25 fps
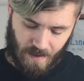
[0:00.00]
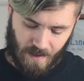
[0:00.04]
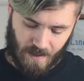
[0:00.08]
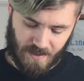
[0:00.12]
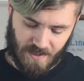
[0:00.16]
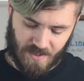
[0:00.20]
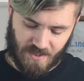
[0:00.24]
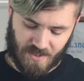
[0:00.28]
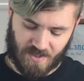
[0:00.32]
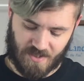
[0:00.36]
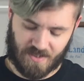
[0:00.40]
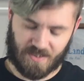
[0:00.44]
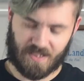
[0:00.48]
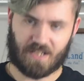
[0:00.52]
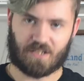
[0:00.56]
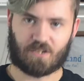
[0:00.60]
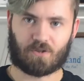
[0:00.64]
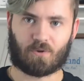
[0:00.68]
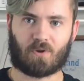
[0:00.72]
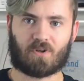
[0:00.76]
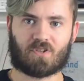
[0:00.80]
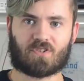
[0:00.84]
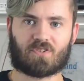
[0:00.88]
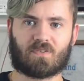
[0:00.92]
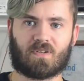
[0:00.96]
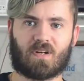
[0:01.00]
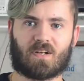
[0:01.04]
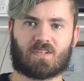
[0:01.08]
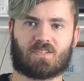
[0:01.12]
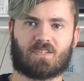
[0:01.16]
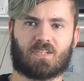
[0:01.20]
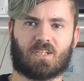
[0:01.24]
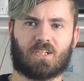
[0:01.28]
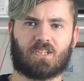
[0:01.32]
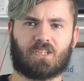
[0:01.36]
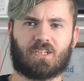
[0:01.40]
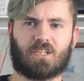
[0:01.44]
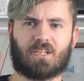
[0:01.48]
This is the Toys R Us
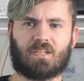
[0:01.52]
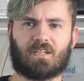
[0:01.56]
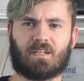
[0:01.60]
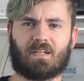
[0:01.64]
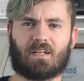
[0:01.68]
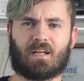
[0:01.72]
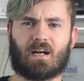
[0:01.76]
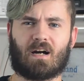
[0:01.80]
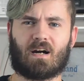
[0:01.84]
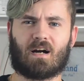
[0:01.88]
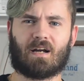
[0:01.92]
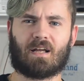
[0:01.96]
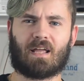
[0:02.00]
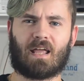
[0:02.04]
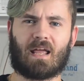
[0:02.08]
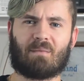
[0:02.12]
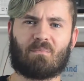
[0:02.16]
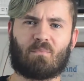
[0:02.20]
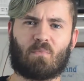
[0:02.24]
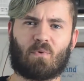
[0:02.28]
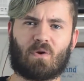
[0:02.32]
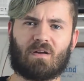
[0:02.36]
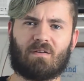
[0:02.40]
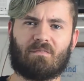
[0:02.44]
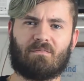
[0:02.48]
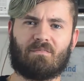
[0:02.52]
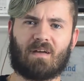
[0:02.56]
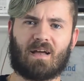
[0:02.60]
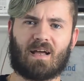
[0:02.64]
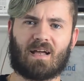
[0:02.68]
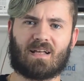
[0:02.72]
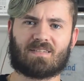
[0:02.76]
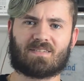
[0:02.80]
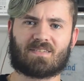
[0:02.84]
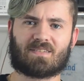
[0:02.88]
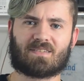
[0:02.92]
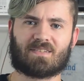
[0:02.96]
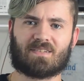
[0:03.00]
edition Game Boy
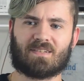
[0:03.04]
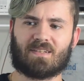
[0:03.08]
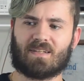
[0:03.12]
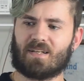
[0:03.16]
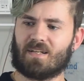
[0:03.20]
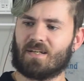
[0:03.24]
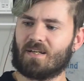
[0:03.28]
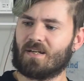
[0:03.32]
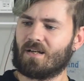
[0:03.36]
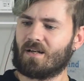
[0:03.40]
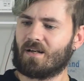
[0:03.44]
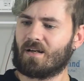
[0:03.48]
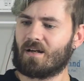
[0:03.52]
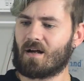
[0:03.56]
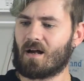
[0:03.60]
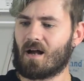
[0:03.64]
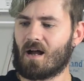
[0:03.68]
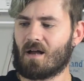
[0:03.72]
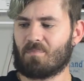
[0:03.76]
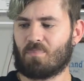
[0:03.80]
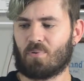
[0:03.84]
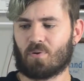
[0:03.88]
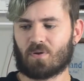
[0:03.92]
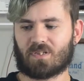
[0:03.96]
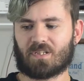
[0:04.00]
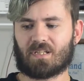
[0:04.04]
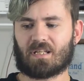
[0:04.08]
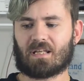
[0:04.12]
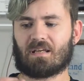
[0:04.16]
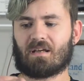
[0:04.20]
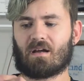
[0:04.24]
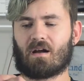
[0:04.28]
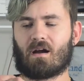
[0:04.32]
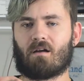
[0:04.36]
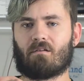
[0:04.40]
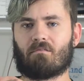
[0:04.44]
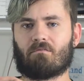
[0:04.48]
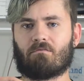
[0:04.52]
Advance. I put
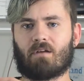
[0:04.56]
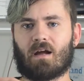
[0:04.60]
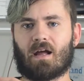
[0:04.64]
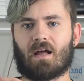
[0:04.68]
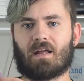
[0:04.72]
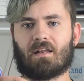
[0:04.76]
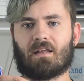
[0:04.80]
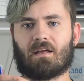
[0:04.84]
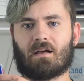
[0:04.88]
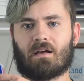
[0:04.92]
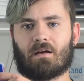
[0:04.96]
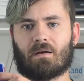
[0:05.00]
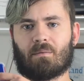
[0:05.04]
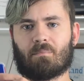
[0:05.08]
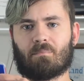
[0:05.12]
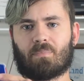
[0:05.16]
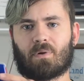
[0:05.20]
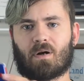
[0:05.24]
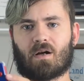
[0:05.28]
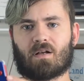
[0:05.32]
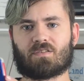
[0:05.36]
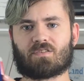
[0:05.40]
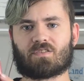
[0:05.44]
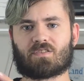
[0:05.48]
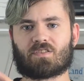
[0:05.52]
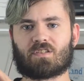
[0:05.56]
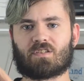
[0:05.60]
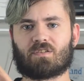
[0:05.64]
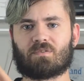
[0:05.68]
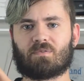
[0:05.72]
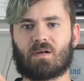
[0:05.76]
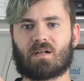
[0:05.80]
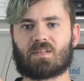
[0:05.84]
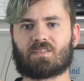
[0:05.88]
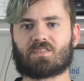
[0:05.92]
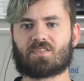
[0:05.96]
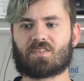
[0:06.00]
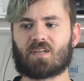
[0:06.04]
the red buttons and the
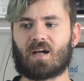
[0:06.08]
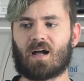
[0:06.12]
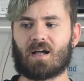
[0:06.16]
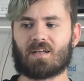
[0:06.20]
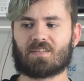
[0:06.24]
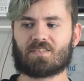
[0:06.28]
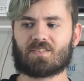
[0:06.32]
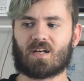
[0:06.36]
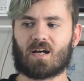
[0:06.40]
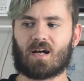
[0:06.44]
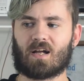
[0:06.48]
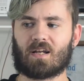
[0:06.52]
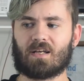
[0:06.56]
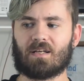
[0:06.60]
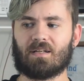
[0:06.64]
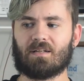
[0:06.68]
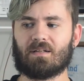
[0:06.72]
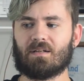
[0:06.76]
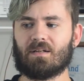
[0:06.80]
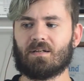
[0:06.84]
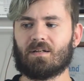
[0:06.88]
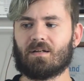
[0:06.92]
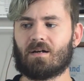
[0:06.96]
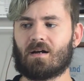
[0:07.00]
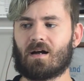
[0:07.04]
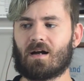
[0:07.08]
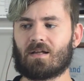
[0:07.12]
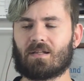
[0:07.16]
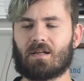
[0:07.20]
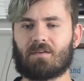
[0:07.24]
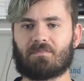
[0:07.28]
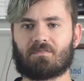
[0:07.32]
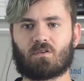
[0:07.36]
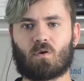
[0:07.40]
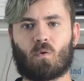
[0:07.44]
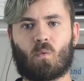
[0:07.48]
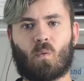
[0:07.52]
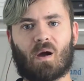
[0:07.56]
red sides on it. I
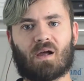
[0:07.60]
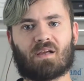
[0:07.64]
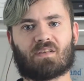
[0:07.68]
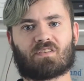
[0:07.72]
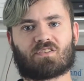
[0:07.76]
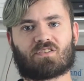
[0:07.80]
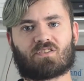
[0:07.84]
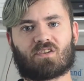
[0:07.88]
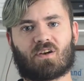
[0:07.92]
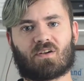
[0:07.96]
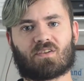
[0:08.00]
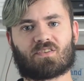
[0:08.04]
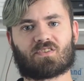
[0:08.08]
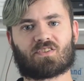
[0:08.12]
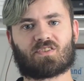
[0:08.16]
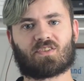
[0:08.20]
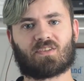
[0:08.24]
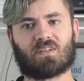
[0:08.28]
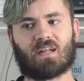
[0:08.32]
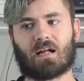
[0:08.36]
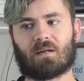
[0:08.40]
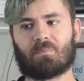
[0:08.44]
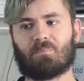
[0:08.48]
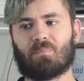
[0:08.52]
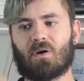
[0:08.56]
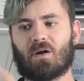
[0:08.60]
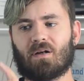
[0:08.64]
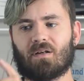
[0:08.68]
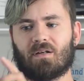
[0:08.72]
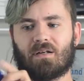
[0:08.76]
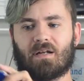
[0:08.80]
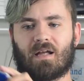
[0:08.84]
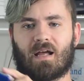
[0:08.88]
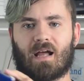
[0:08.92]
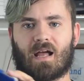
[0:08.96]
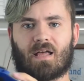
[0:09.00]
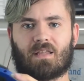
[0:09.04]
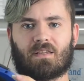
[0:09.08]
left the white start and select
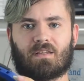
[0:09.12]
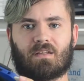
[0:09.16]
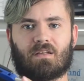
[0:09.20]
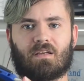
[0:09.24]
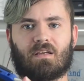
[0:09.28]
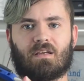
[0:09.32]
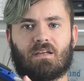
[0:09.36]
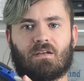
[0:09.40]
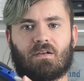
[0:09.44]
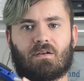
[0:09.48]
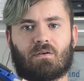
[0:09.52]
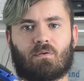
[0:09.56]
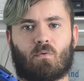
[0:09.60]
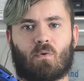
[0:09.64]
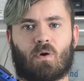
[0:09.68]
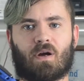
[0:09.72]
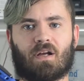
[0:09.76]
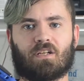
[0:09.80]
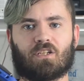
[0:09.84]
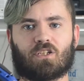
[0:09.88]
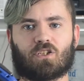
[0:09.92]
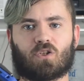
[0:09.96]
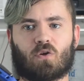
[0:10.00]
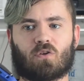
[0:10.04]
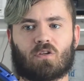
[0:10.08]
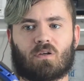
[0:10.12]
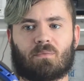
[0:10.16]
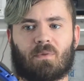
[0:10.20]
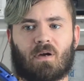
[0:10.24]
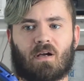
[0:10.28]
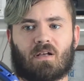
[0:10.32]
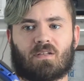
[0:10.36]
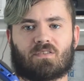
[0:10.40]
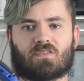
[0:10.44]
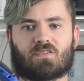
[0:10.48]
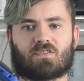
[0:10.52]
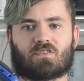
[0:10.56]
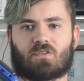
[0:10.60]
button and the white shoulder
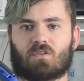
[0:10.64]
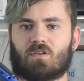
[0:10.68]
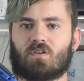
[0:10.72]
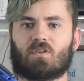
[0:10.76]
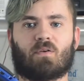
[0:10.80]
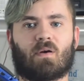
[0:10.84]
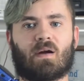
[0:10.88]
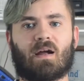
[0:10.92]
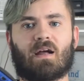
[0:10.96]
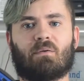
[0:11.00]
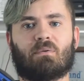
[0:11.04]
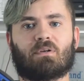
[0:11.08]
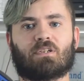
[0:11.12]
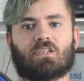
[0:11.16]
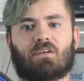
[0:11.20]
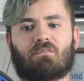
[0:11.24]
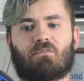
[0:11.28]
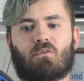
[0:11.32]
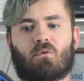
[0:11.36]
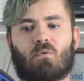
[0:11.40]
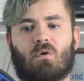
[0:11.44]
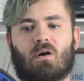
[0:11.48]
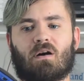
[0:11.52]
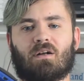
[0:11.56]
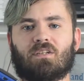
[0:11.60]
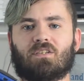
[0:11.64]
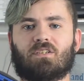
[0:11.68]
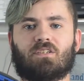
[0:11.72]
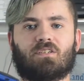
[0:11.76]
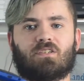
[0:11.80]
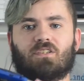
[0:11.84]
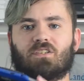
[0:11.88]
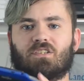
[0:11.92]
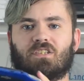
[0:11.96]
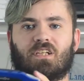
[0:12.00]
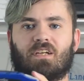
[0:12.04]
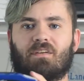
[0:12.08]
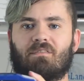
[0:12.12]
buttons, or gray, whichever one,
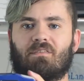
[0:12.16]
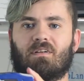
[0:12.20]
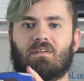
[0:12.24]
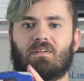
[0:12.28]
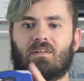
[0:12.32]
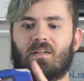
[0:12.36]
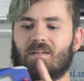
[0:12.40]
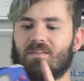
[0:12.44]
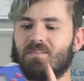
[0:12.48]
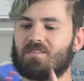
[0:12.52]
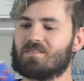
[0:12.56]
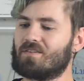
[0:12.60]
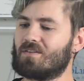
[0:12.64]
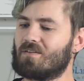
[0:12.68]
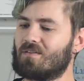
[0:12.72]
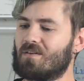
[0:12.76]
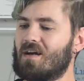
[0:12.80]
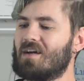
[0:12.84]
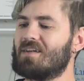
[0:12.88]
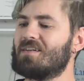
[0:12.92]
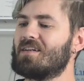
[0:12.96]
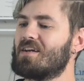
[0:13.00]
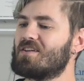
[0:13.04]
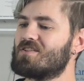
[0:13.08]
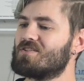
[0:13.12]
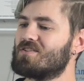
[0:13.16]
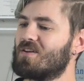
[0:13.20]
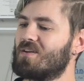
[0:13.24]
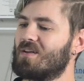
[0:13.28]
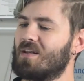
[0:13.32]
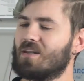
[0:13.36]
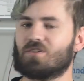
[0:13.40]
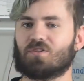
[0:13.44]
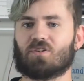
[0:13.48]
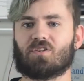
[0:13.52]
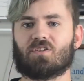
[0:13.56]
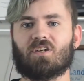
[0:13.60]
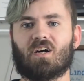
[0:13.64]
just to give it a nice little
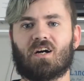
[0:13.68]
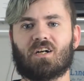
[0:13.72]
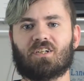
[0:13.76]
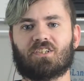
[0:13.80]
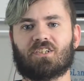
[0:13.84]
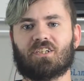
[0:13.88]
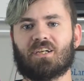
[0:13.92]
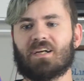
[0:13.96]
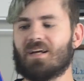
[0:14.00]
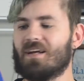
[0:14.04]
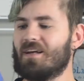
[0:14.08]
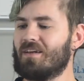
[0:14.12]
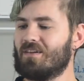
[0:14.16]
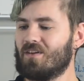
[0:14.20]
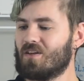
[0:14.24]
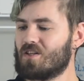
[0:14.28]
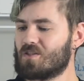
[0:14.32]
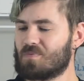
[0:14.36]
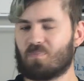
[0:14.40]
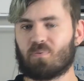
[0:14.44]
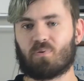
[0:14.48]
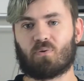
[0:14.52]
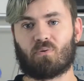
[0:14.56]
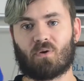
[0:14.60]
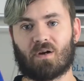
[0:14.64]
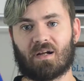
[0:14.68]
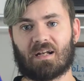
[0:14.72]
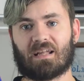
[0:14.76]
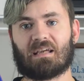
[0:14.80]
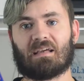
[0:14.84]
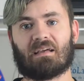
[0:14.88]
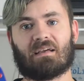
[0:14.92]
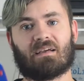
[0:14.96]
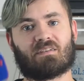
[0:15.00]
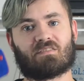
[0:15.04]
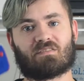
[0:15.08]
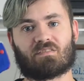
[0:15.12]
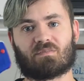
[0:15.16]
extra touch. It looks pretty.
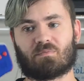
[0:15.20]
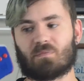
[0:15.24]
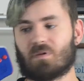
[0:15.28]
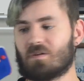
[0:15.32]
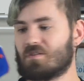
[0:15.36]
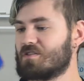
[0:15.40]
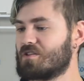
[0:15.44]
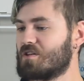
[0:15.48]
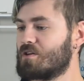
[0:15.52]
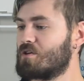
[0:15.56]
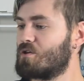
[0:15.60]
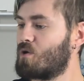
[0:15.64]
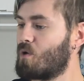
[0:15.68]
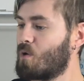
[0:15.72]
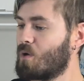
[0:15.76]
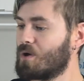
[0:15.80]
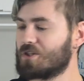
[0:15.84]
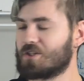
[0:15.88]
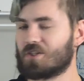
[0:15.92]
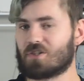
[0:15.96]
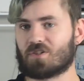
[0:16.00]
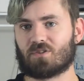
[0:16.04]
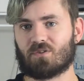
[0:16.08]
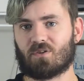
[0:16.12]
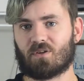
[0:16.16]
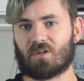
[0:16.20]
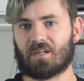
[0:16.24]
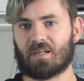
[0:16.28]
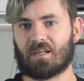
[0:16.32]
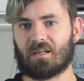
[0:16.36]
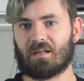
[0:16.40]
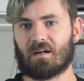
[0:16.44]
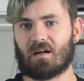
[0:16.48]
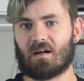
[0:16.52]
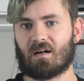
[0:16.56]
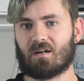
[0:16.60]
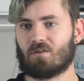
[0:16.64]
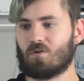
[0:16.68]
It's a gorgeous looking
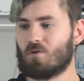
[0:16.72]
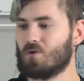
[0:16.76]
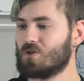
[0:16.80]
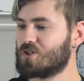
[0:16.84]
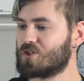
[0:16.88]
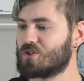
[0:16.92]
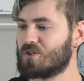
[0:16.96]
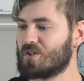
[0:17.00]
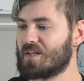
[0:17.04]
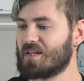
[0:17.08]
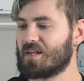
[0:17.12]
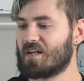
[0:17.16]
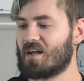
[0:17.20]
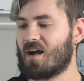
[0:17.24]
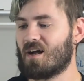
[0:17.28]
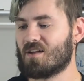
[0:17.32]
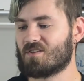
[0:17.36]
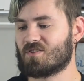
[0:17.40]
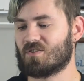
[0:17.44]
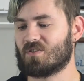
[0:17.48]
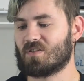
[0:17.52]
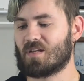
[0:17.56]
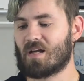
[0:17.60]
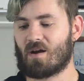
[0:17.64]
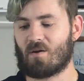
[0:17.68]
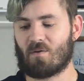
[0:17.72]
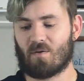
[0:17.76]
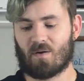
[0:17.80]
console now.